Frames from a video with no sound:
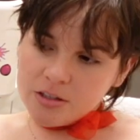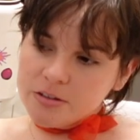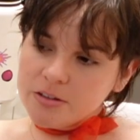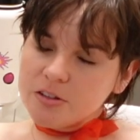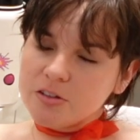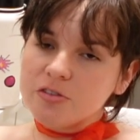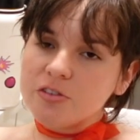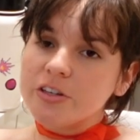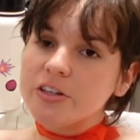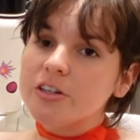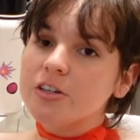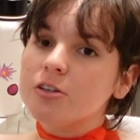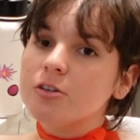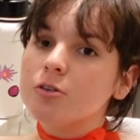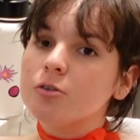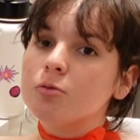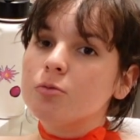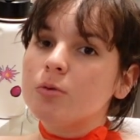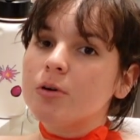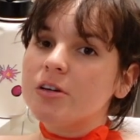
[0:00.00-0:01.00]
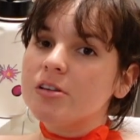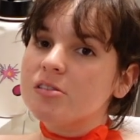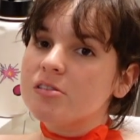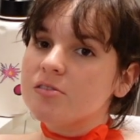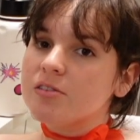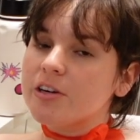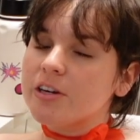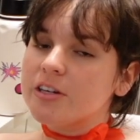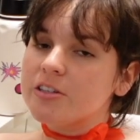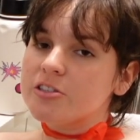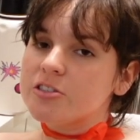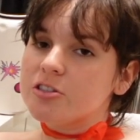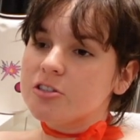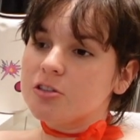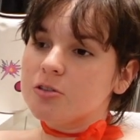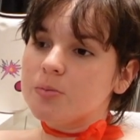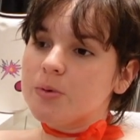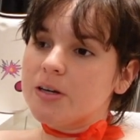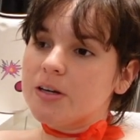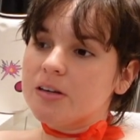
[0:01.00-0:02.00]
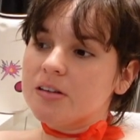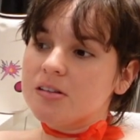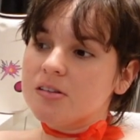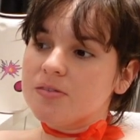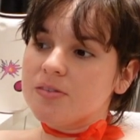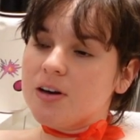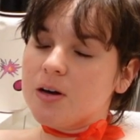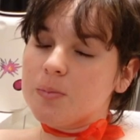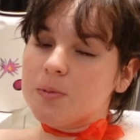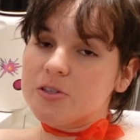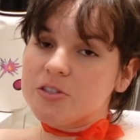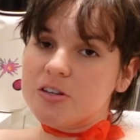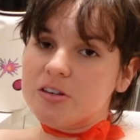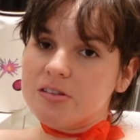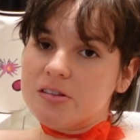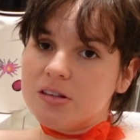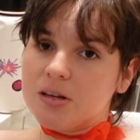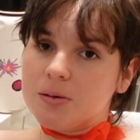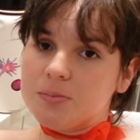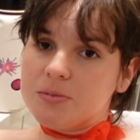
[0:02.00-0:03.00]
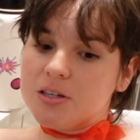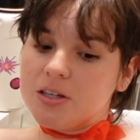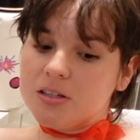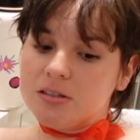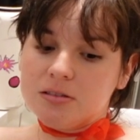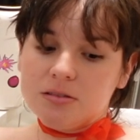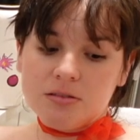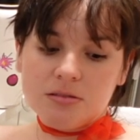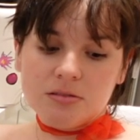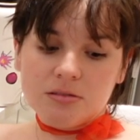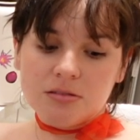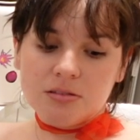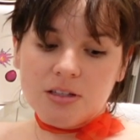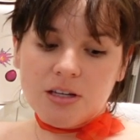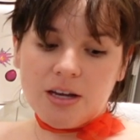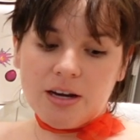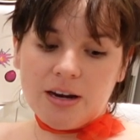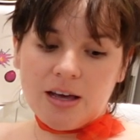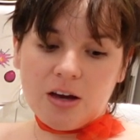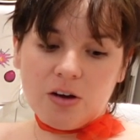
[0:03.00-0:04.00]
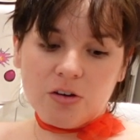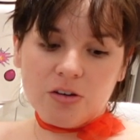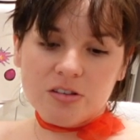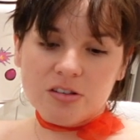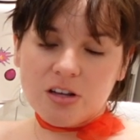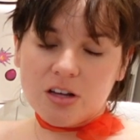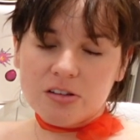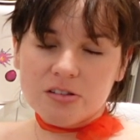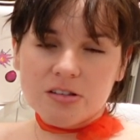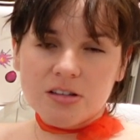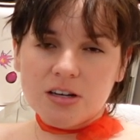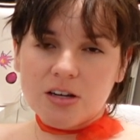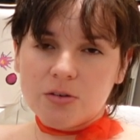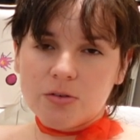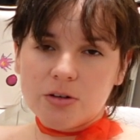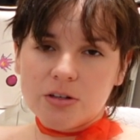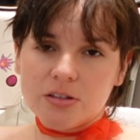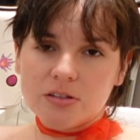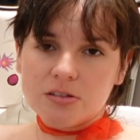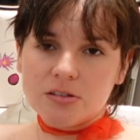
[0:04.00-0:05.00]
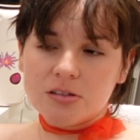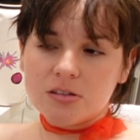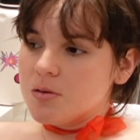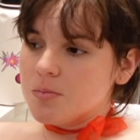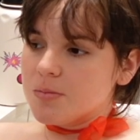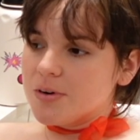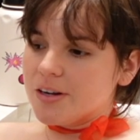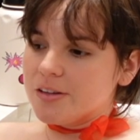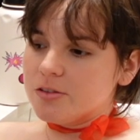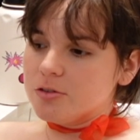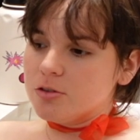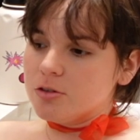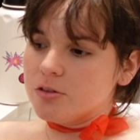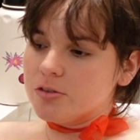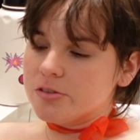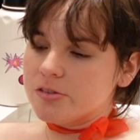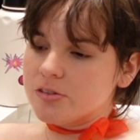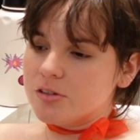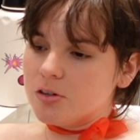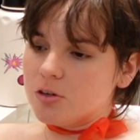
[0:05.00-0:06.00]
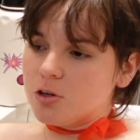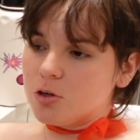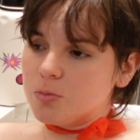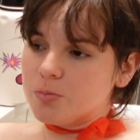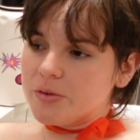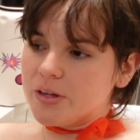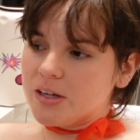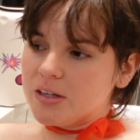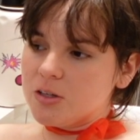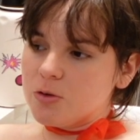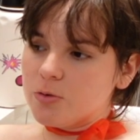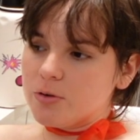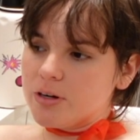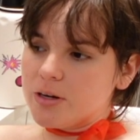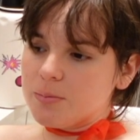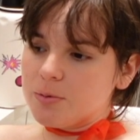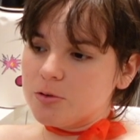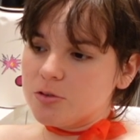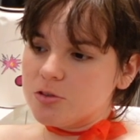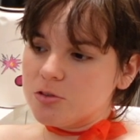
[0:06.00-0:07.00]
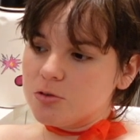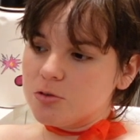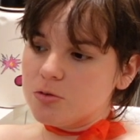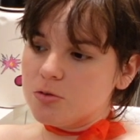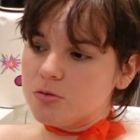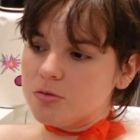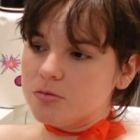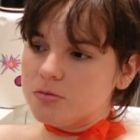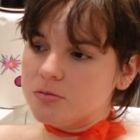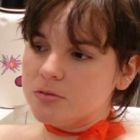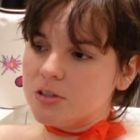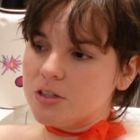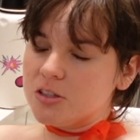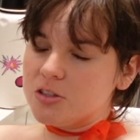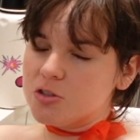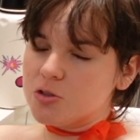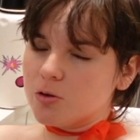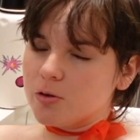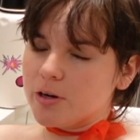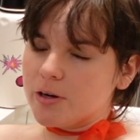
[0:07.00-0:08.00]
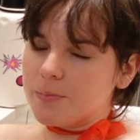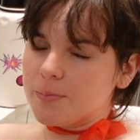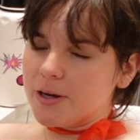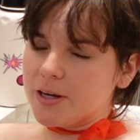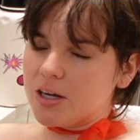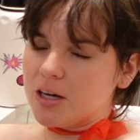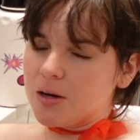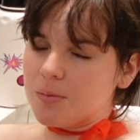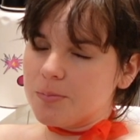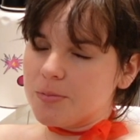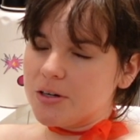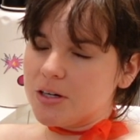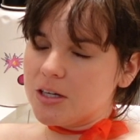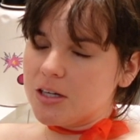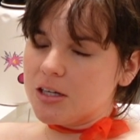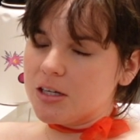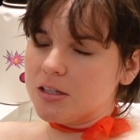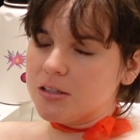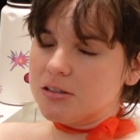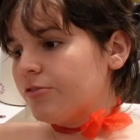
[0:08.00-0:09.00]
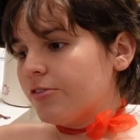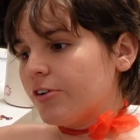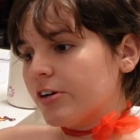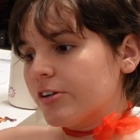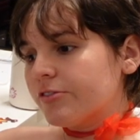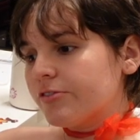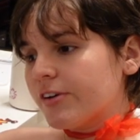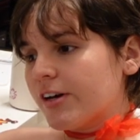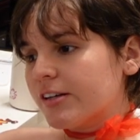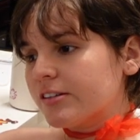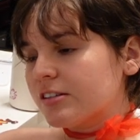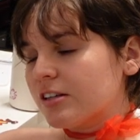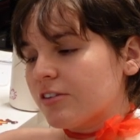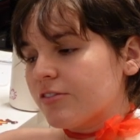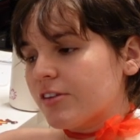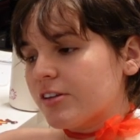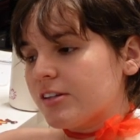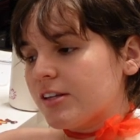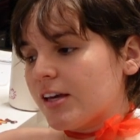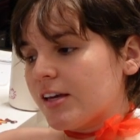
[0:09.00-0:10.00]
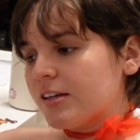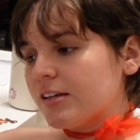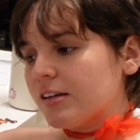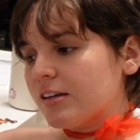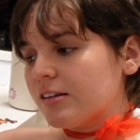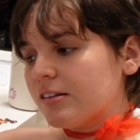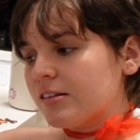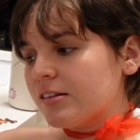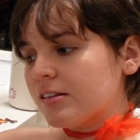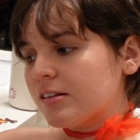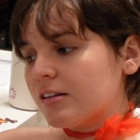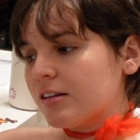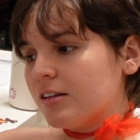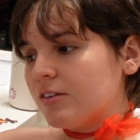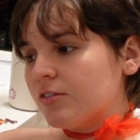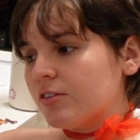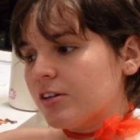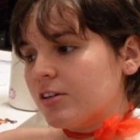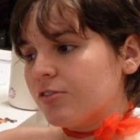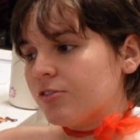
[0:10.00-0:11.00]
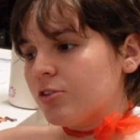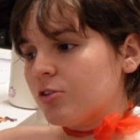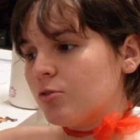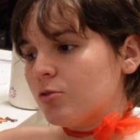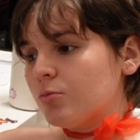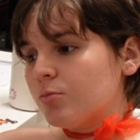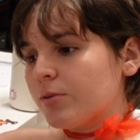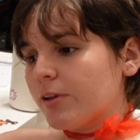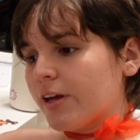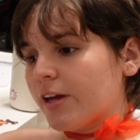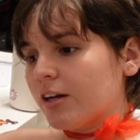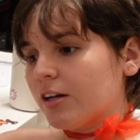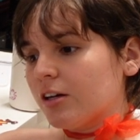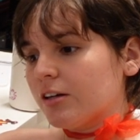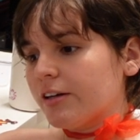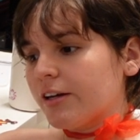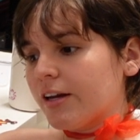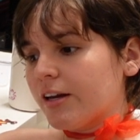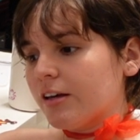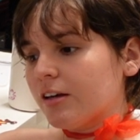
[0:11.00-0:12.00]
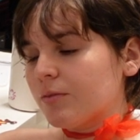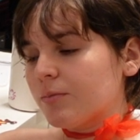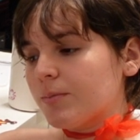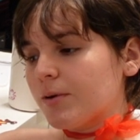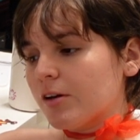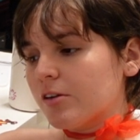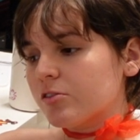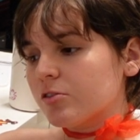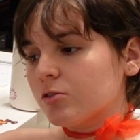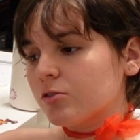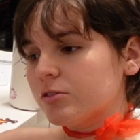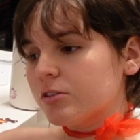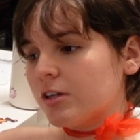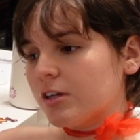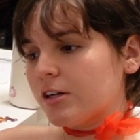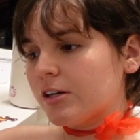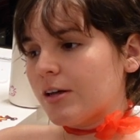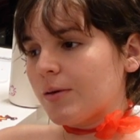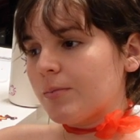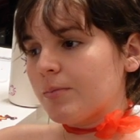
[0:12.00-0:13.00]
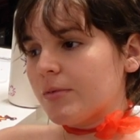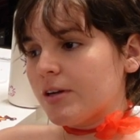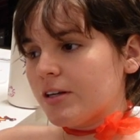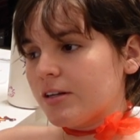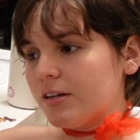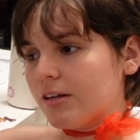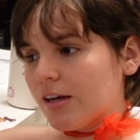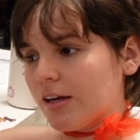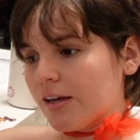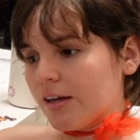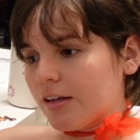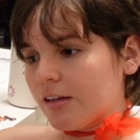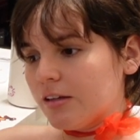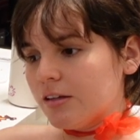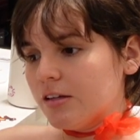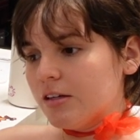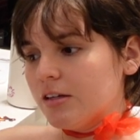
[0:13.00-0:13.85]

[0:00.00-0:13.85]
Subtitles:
This video was very chill because of how much I slept in and how exhausted I was. But I do still hope that you were able to enjoy my company. Fun fact of the day is, even if you plan on getting a puzzle done at midnight,